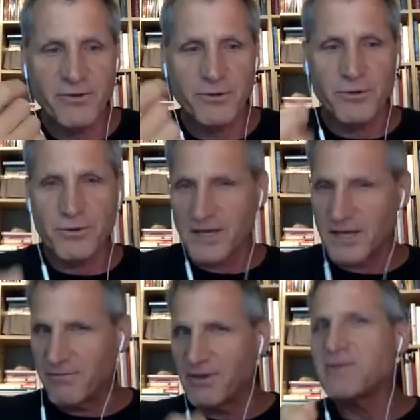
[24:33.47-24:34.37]
to kind
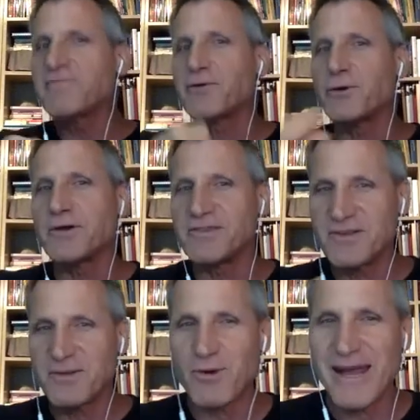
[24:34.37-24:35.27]
of influence
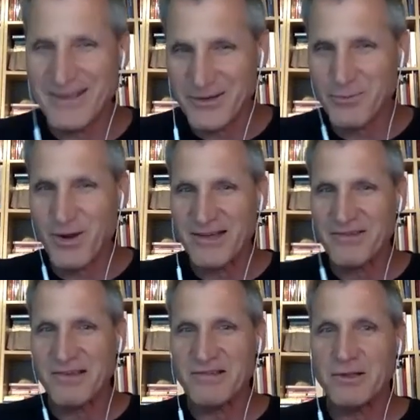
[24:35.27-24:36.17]
the practice
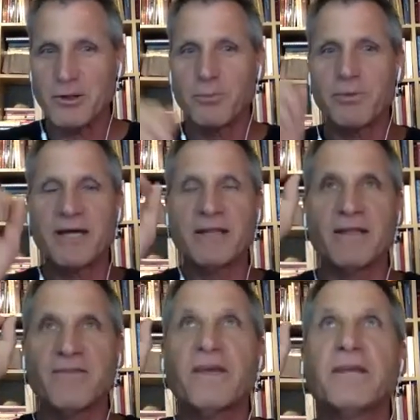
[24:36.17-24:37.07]
process a little bit
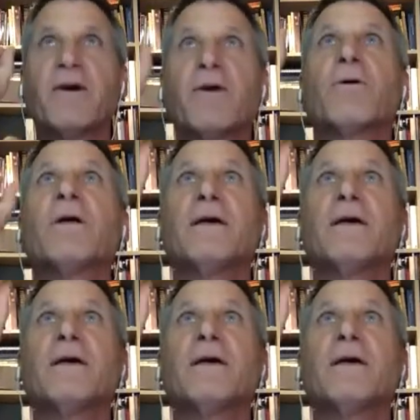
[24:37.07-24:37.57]
and say, no,